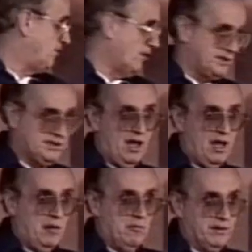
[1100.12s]
thoughts,
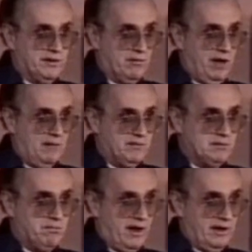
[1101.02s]
but the ram is
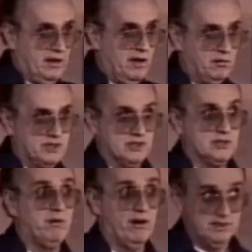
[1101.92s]
spotted, which are
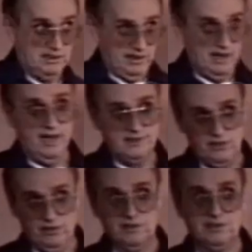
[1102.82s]
supposedly God's
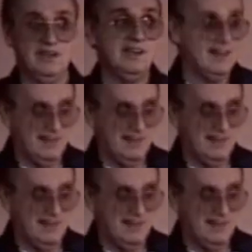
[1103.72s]
thoughts.